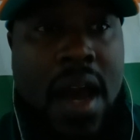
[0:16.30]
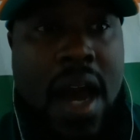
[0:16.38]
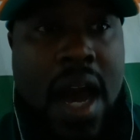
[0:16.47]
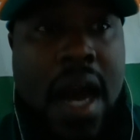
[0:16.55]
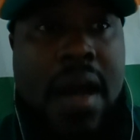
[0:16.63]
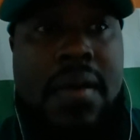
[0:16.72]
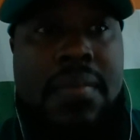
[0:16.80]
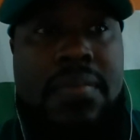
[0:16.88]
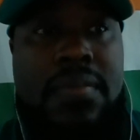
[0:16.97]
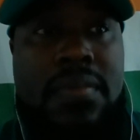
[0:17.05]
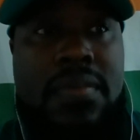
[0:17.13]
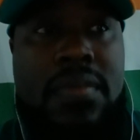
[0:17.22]

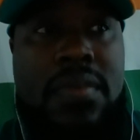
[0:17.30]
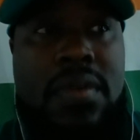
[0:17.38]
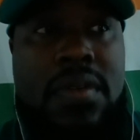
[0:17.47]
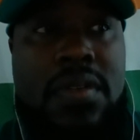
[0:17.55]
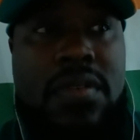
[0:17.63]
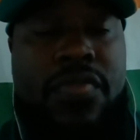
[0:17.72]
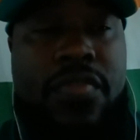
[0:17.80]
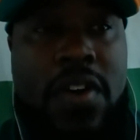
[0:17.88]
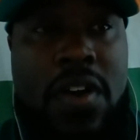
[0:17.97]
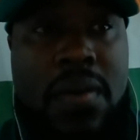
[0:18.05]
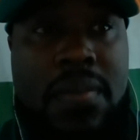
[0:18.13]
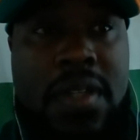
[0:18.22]
I'm
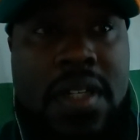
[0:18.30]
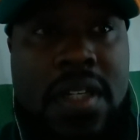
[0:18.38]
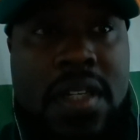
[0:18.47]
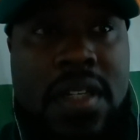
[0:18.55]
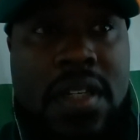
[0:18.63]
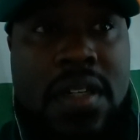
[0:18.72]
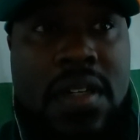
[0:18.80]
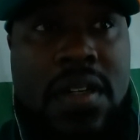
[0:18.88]
firmly